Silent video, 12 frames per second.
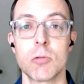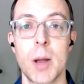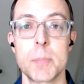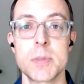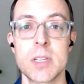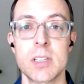
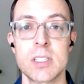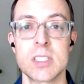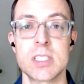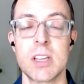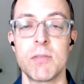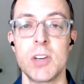dropped I think
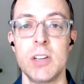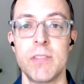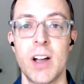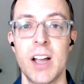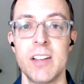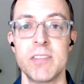it's
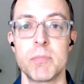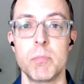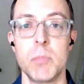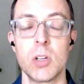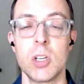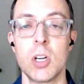75
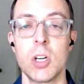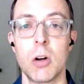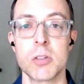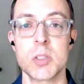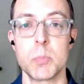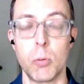million
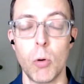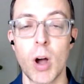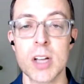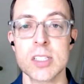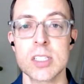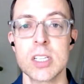dollars
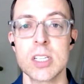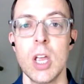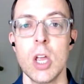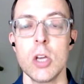plus